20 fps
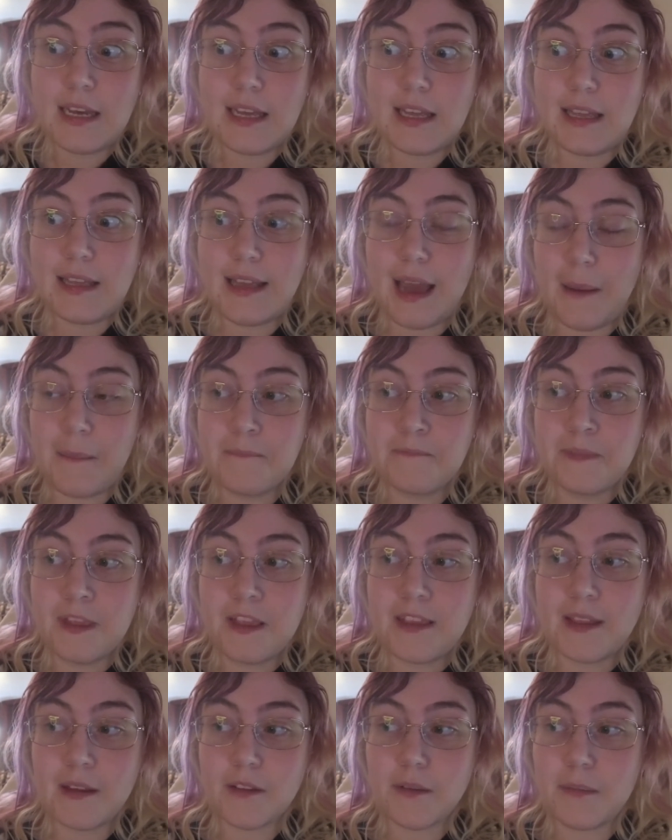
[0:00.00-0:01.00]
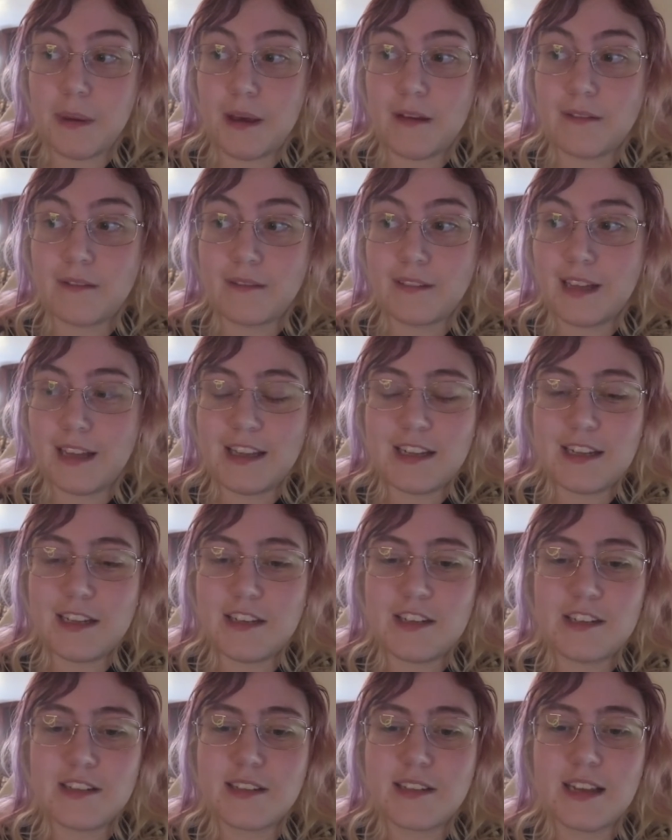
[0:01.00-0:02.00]
Yeah, that was about it.
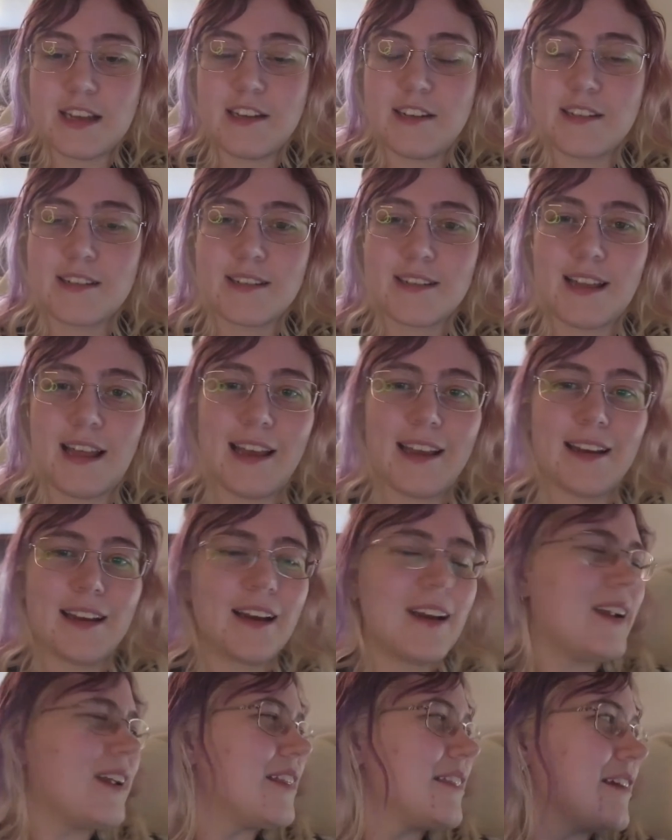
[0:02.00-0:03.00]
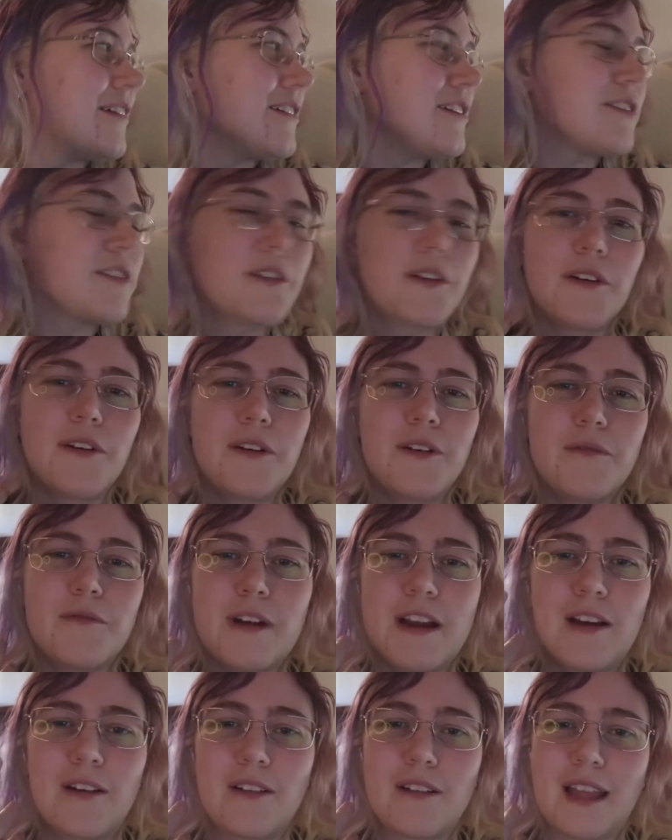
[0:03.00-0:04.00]
Just like, there is no
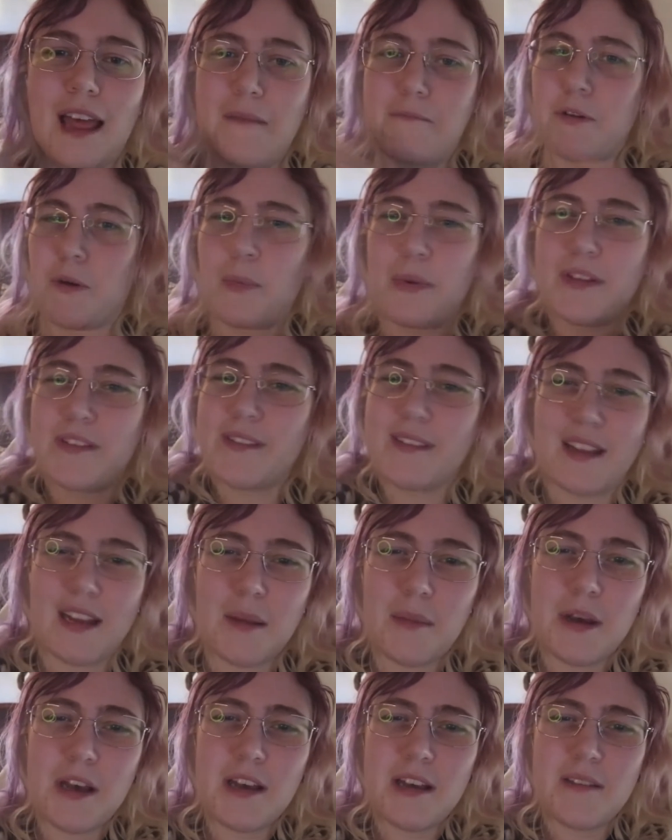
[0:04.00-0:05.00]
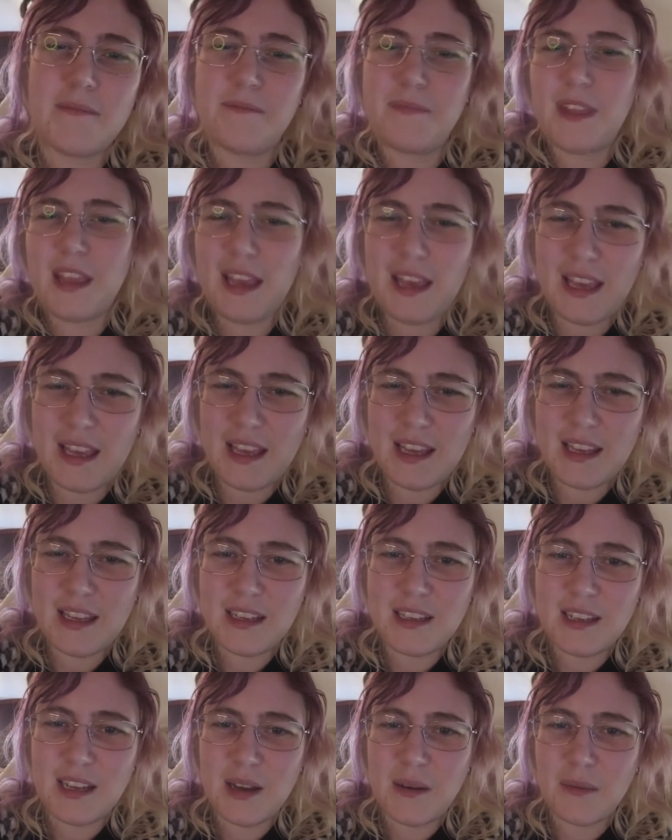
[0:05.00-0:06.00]
real like proper cinema here
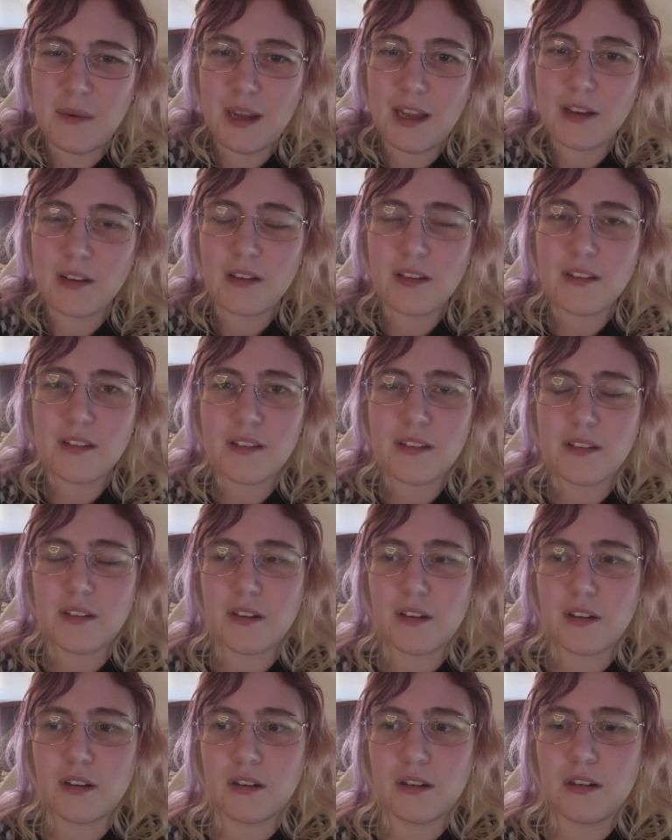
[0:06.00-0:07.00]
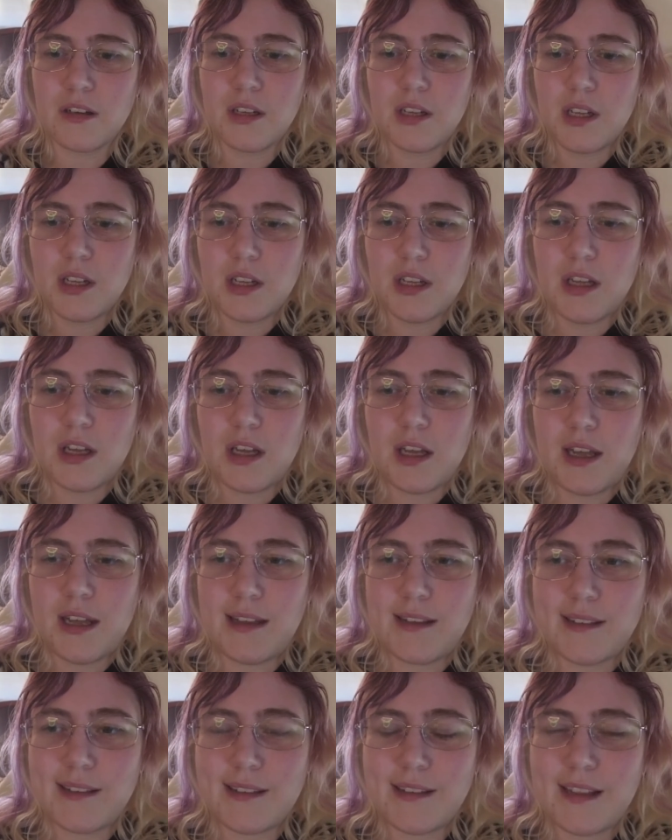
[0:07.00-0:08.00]
in Wales, so
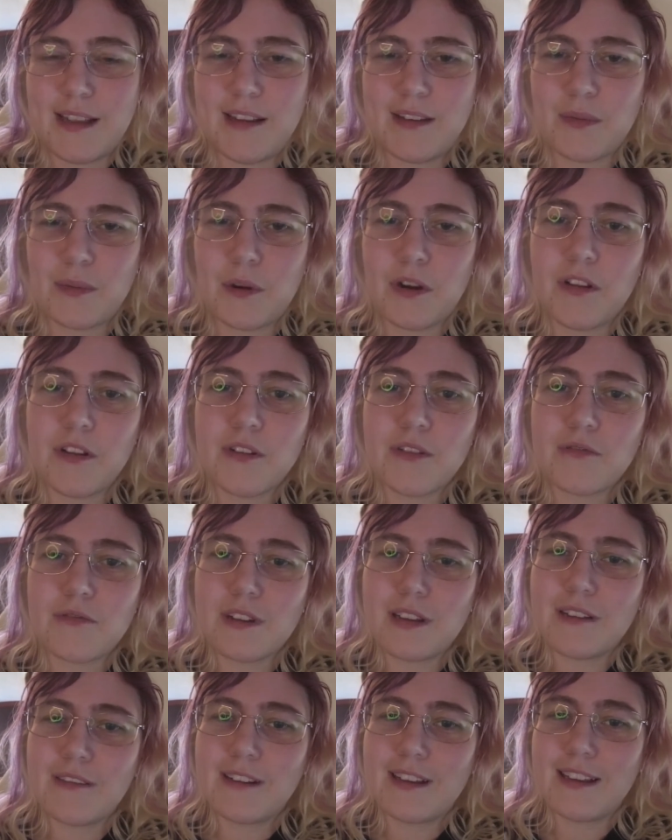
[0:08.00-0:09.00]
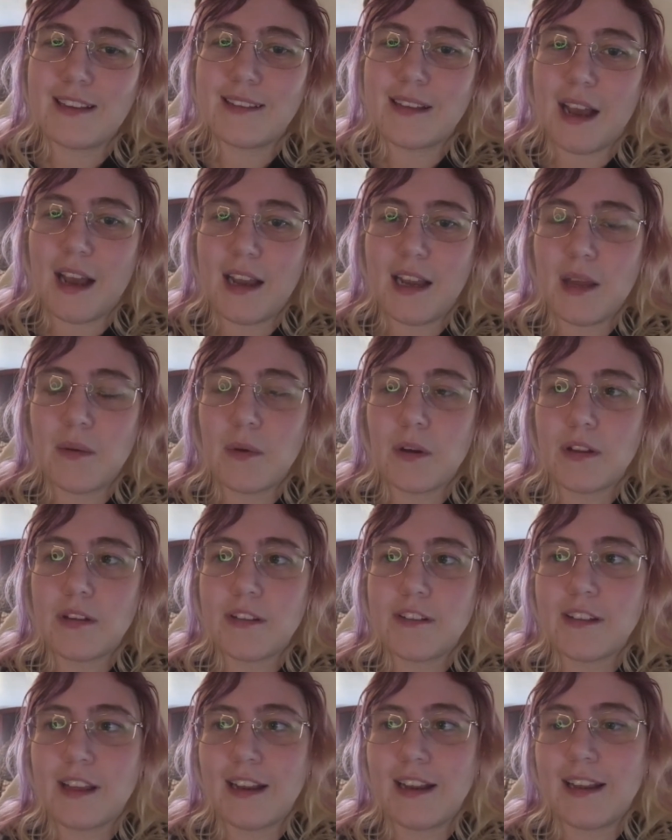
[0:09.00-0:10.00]
it's one of those really, really tiny
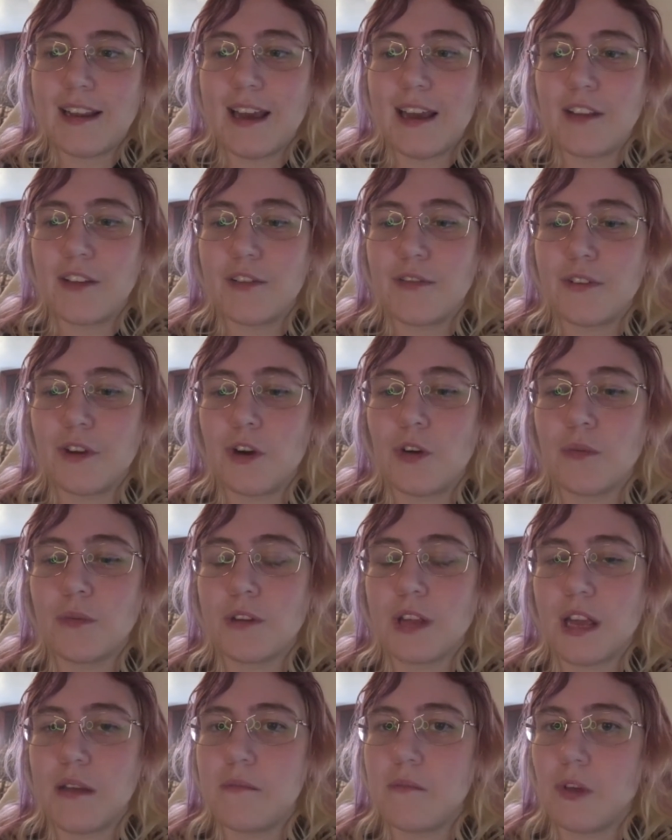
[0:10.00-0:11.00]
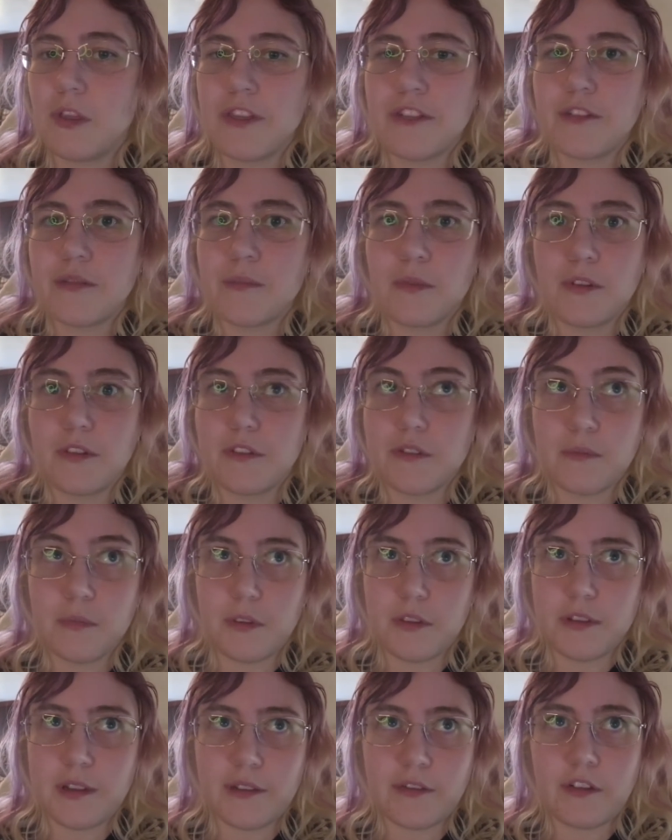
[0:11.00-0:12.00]
ones, and it gets films like months and months and
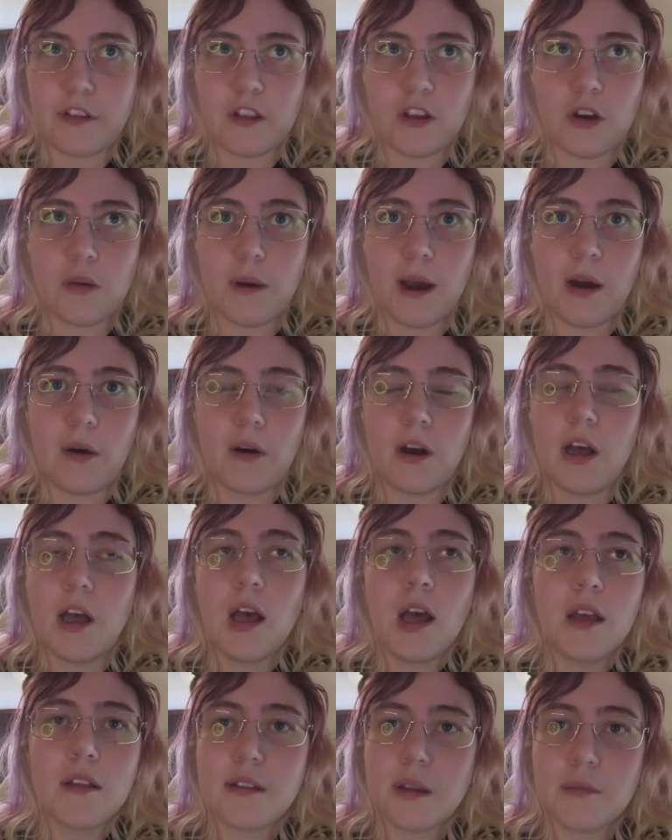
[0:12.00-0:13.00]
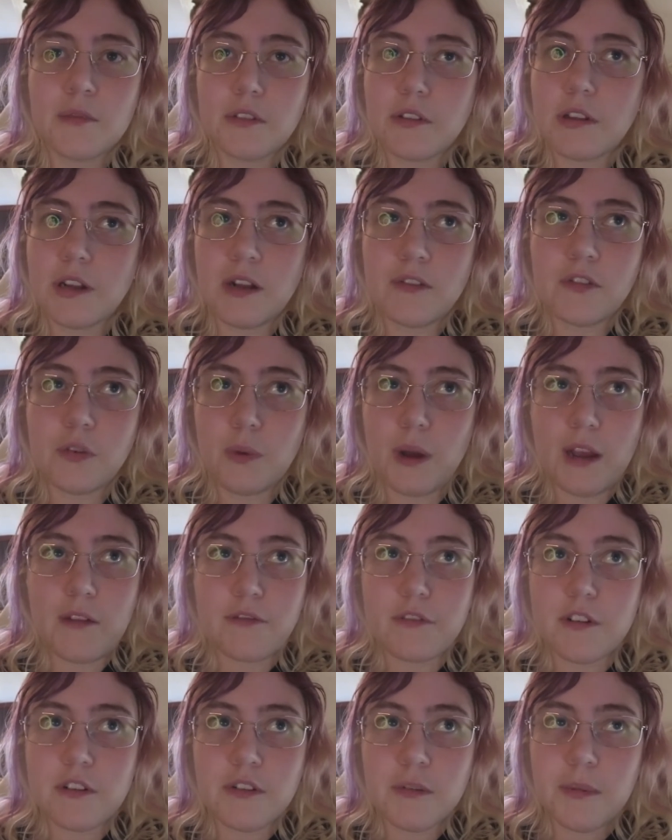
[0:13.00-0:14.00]
months after they come out. So I'm just gonna have to wait
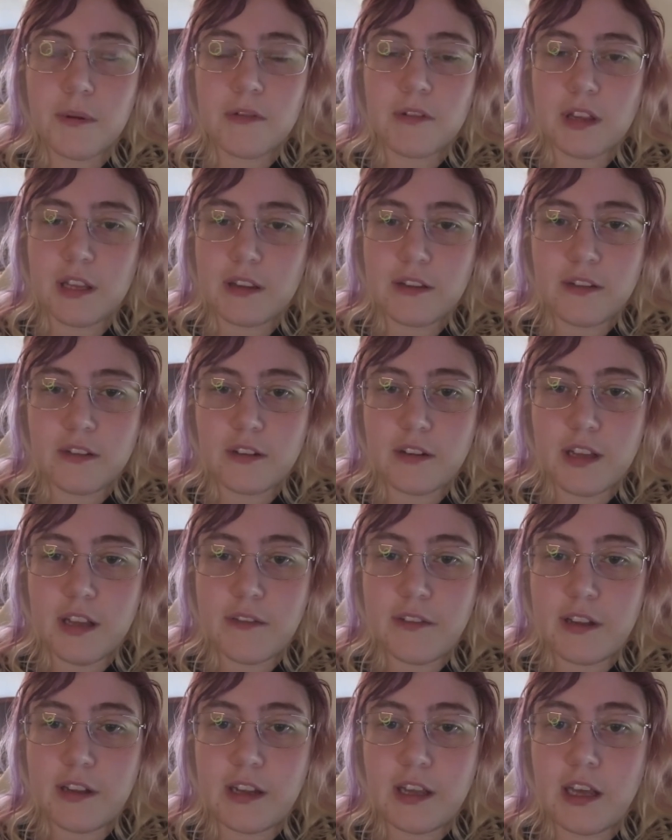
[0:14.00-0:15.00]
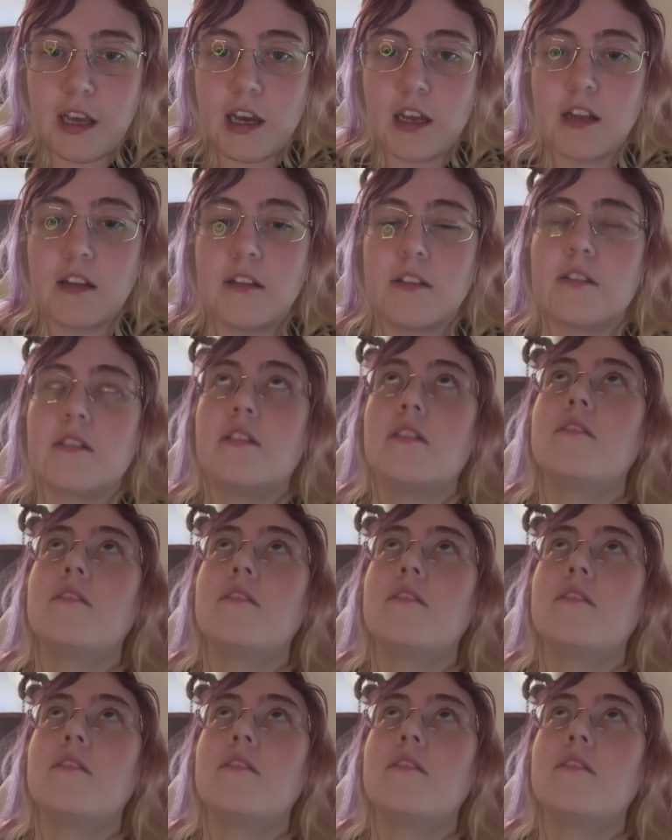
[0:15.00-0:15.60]
for it to be released on DVD, and it's gonna